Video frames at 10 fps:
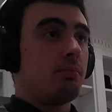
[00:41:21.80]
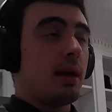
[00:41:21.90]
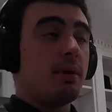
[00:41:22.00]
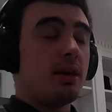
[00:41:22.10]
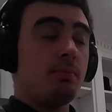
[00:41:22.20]

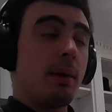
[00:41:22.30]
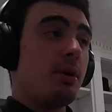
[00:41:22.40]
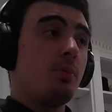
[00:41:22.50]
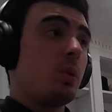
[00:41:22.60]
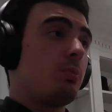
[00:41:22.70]
Maybe
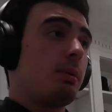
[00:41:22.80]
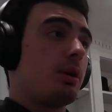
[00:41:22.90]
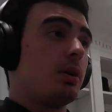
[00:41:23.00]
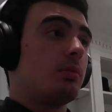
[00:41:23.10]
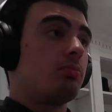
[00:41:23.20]
it would be
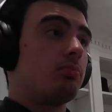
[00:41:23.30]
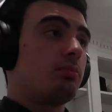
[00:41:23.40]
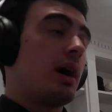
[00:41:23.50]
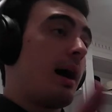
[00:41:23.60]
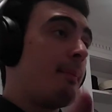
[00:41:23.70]
good.
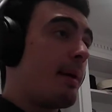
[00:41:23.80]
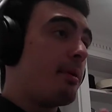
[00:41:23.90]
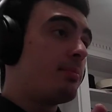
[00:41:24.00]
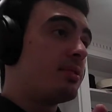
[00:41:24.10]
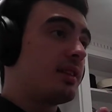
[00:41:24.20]
I may
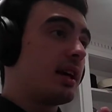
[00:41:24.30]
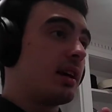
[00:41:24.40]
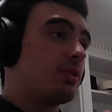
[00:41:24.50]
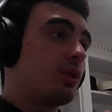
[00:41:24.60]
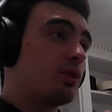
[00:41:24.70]
be
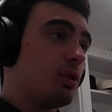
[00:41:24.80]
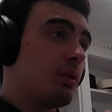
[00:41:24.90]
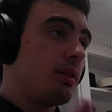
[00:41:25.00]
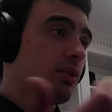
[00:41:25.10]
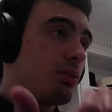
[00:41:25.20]
mistaken.
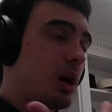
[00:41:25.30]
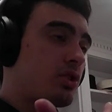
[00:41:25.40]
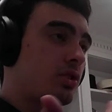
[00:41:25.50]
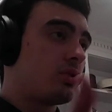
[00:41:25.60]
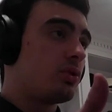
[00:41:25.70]
So if you're
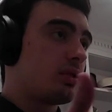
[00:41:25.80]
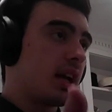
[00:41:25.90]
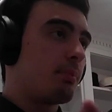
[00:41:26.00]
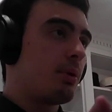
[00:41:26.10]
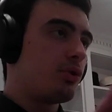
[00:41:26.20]
watching this, don't
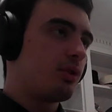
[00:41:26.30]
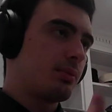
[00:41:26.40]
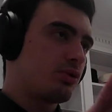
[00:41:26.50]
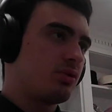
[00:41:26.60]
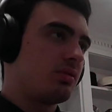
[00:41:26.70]
take it personal.
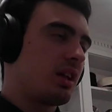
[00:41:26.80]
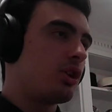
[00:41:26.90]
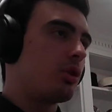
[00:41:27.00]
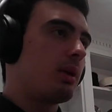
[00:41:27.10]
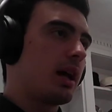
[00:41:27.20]
I'm just
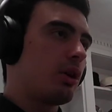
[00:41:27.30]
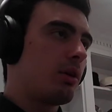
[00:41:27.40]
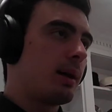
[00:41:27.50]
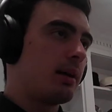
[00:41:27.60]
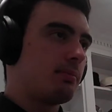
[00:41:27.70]
telling you what I know
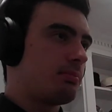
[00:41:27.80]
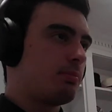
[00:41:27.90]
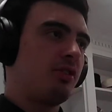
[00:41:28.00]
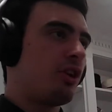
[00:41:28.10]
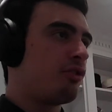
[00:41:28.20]
about him.
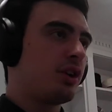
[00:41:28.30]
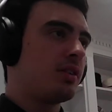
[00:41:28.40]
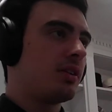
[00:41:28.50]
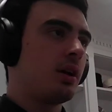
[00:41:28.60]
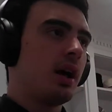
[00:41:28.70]
Feel free
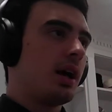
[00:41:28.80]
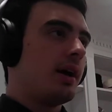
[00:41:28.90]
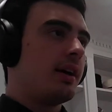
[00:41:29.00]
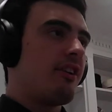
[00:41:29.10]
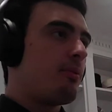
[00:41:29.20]
to
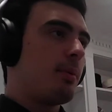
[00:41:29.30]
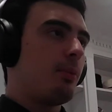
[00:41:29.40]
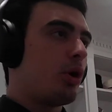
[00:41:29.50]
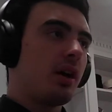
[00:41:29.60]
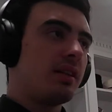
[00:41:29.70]
give me
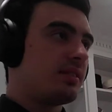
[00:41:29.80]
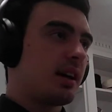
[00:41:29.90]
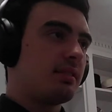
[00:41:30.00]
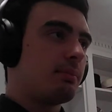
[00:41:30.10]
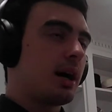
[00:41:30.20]
more
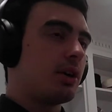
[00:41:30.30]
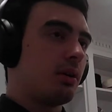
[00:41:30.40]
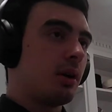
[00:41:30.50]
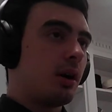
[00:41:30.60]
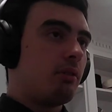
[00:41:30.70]
insights about you,
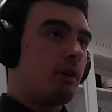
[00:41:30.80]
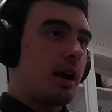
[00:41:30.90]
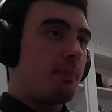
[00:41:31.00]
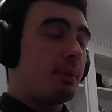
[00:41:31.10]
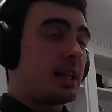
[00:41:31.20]

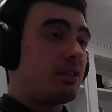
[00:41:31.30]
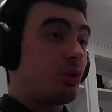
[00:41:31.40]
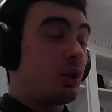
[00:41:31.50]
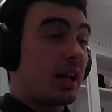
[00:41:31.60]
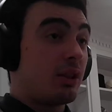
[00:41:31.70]
right? But that's
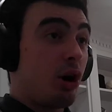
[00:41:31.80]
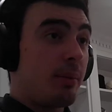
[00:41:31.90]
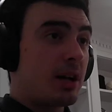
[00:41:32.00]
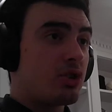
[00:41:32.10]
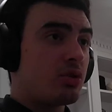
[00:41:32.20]
all I know
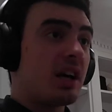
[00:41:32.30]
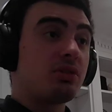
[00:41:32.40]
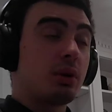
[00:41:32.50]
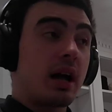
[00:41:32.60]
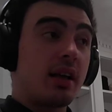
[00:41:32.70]
about you.
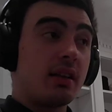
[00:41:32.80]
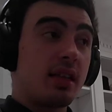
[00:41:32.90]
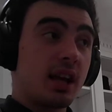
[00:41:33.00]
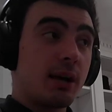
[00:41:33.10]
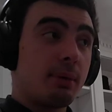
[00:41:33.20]
That's what I
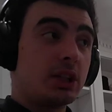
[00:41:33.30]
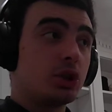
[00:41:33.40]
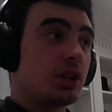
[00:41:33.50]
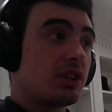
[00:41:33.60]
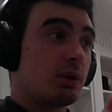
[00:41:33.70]
think about
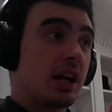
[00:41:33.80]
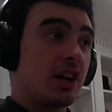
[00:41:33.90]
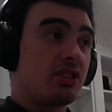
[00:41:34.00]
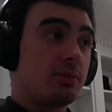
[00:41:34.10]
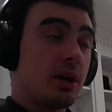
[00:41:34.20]
you. That's what I
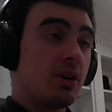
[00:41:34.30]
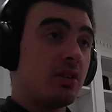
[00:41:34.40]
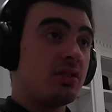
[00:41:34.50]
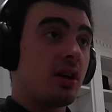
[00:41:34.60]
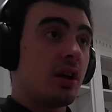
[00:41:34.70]

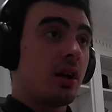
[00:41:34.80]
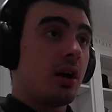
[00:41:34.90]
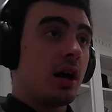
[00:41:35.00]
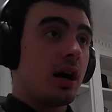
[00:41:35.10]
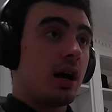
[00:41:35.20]
experienced.
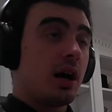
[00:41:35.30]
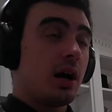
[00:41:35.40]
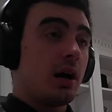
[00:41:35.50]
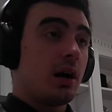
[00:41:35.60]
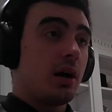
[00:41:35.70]

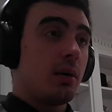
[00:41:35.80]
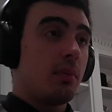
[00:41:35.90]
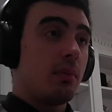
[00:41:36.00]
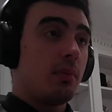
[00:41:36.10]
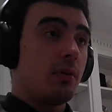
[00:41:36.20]
Uh,
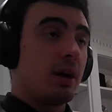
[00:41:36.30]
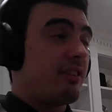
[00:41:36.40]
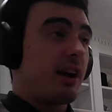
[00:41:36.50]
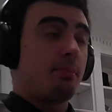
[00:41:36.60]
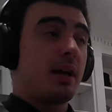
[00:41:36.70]

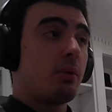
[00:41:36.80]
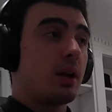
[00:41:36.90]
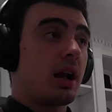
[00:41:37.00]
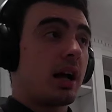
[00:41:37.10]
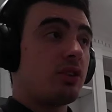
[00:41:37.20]
Whenever I play
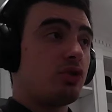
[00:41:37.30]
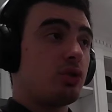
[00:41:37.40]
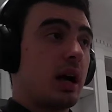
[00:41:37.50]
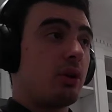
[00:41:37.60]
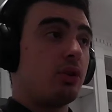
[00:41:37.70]
with it against
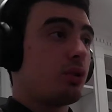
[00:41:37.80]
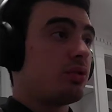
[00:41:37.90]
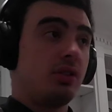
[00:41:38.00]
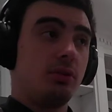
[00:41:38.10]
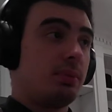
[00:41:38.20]
you, I don't
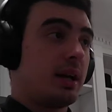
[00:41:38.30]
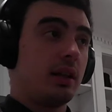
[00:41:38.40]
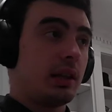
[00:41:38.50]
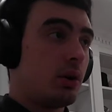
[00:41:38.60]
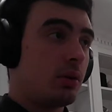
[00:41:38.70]
see you play
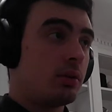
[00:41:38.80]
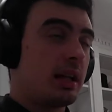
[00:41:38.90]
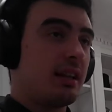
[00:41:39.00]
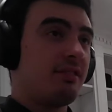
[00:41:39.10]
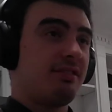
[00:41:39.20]
alone.
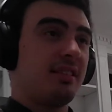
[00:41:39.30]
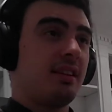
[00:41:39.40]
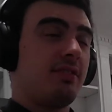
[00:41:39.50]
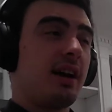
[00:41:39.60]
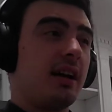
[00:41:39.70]
And
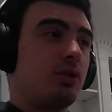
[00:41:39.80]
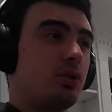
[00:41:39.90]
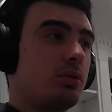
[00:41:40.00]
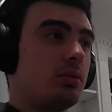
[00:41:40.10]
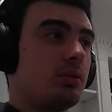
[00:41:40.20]
if I
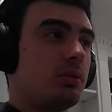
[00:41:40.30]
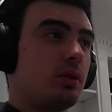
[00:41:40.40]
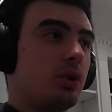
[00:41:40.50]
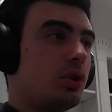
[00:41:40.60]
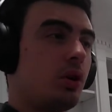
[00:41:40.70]
do,
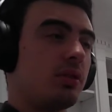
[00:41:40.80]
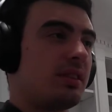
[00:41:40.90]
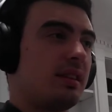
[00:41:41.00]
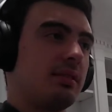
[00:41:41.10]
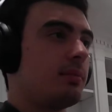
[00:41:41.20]
you don't
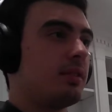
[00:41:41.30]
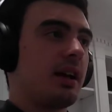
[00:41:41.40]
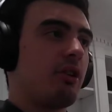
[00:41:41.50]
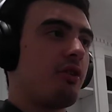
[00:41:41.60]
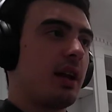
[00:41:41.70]
seem to
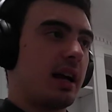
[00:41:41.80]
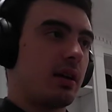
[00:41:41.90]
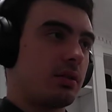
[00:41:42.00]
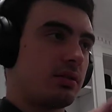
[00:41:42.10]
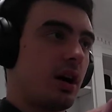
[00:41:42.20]
take over like
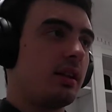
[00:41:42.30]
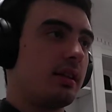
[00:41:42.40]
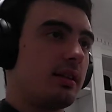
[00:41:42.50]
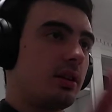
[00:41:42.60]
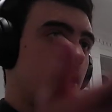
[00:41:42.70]

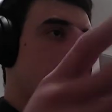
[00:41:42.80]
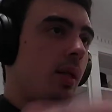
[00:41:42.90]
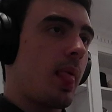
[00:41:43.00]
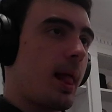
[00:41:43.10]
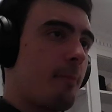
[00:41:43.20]
solid, you know.
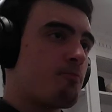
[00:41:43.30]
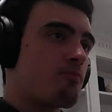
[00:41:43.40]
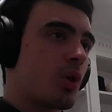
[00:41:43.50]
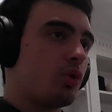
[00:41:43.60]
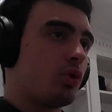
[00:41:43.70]

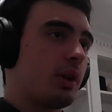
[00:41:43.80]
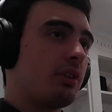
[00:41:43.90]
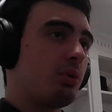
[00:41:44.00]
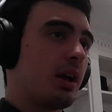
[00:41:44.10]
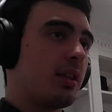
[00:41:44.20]
So
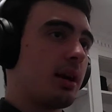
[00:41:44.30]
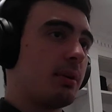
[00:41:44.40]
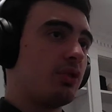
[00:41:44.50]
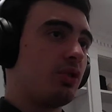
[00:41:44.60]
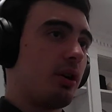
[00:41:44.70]
that's what I think
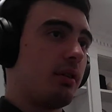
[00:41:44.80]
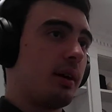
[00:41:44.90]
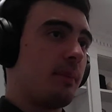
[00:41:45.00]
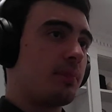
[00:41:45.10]
about Soma.